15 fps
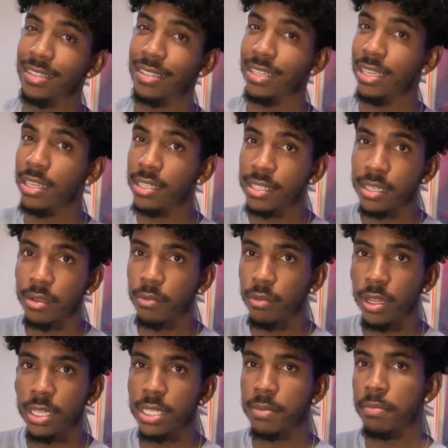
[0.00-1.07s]
decent
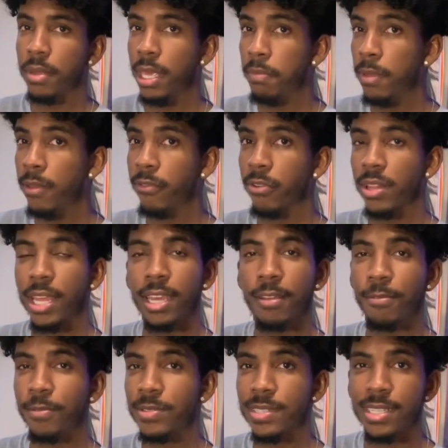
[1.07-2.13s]
ones maybe for like
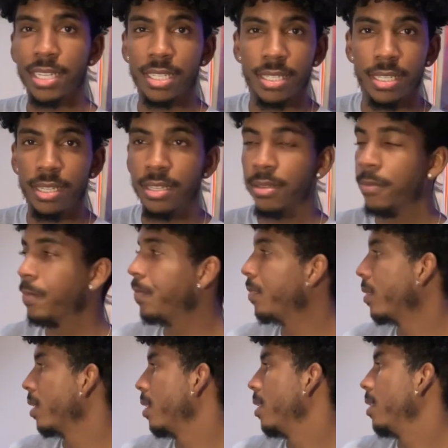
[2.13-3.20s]
$60.
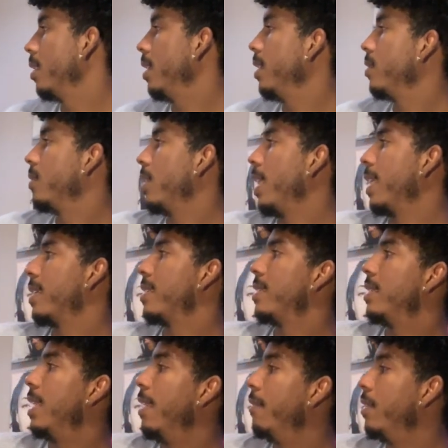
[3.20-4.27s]
These are like
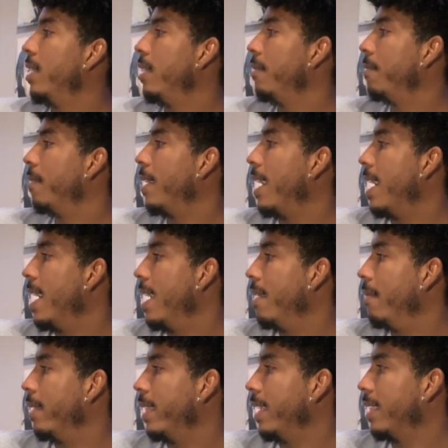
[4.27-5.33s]

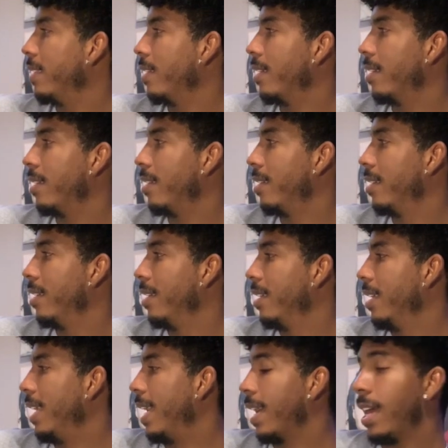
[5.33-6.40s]
$75. I think
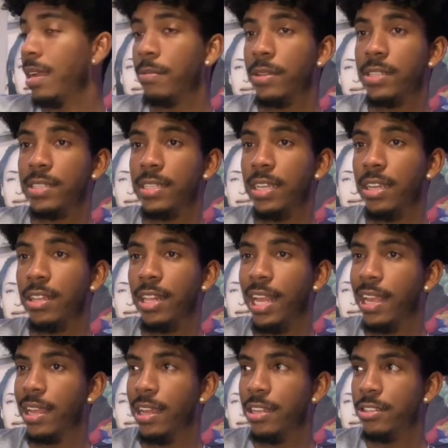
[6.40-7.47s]
I got them on sale. They're
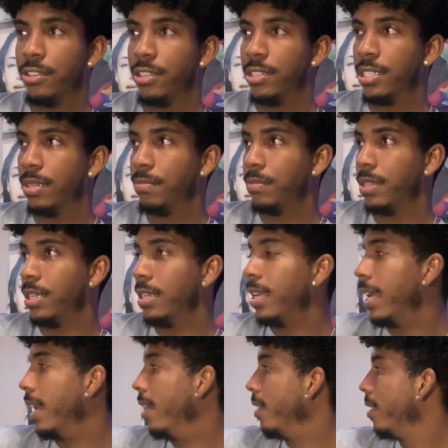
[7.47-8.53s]
like $100 and something
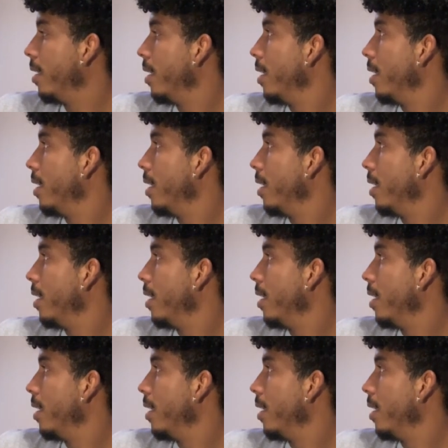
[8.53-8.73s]
now.